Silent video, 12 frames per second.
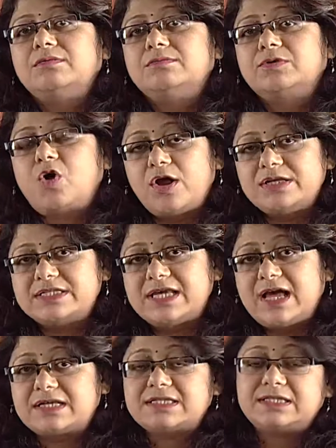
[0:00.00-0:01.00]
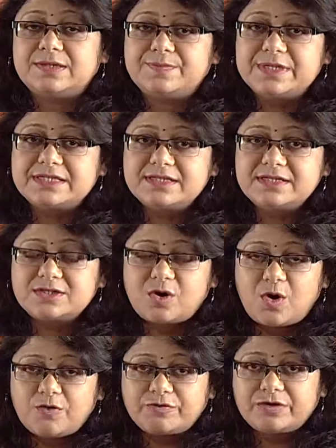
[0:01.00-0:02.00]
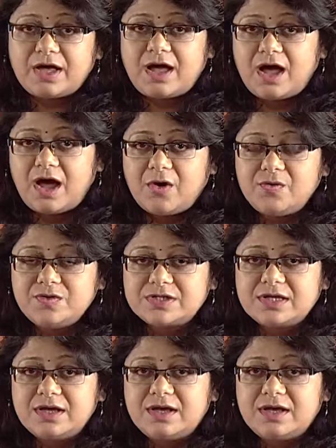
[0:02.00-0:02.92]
conduct the business of the House,